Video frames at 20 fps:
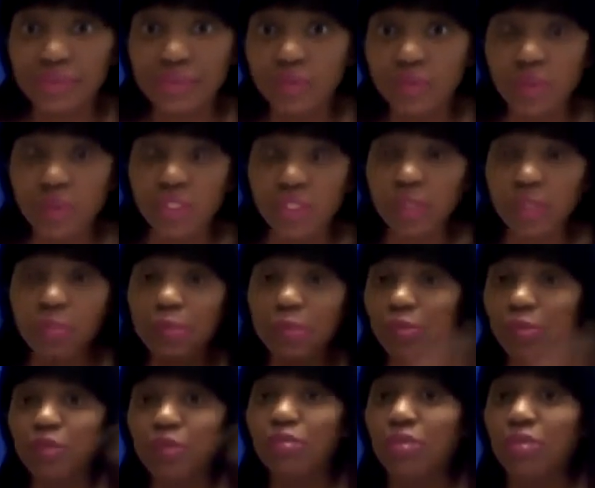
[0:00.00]
Or some
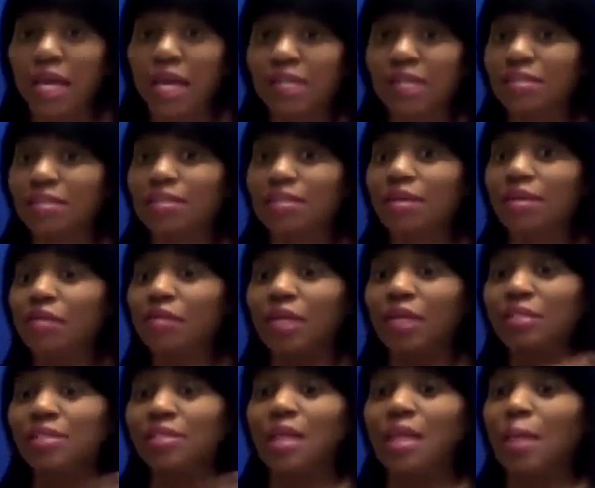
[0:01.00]
people use acetone. I
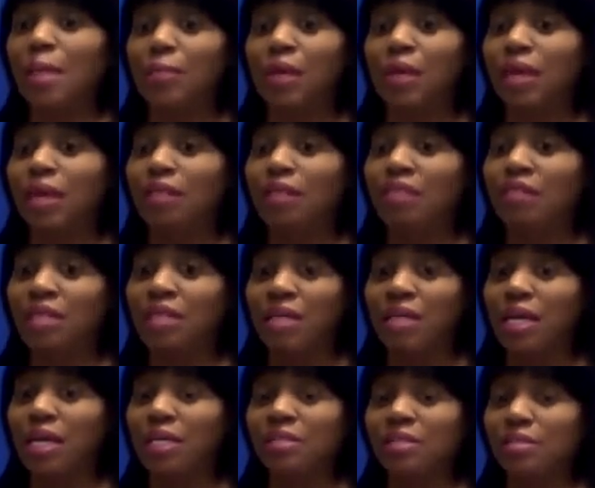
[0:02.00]
just happen to have
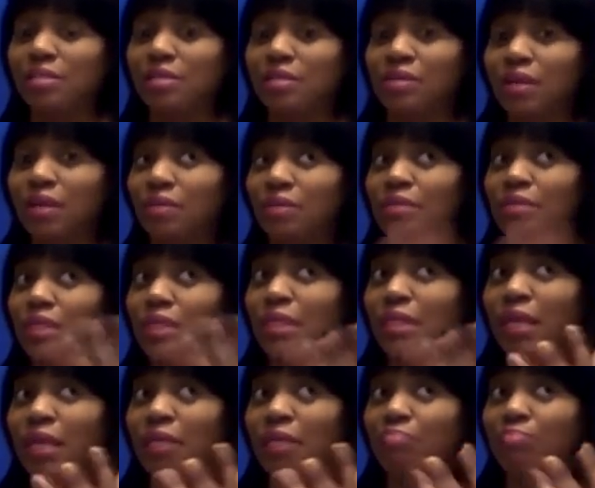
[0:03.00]
non-acetone. I don't think
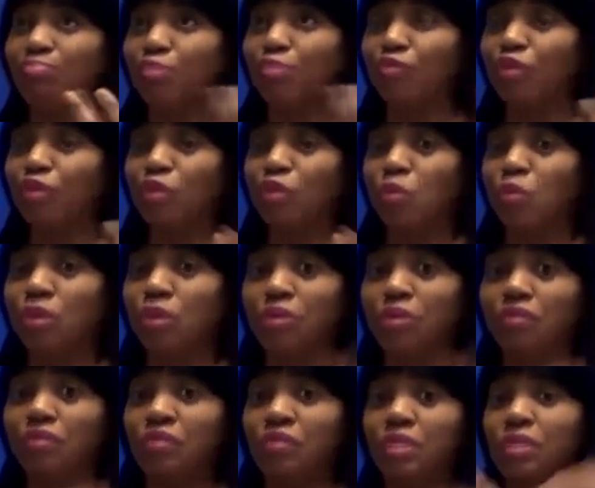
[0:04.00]
I prefer one
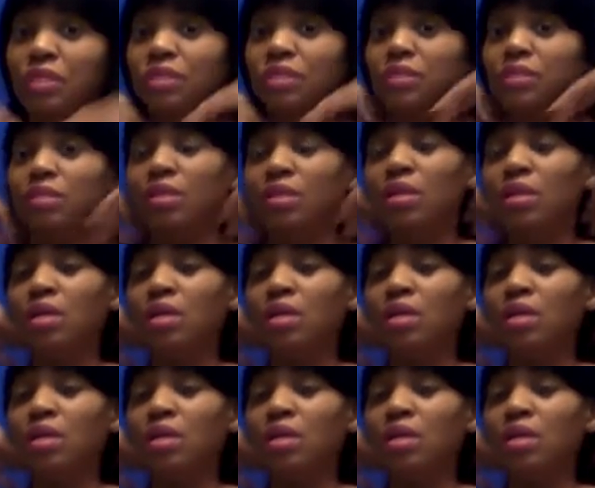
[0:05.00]
over the other.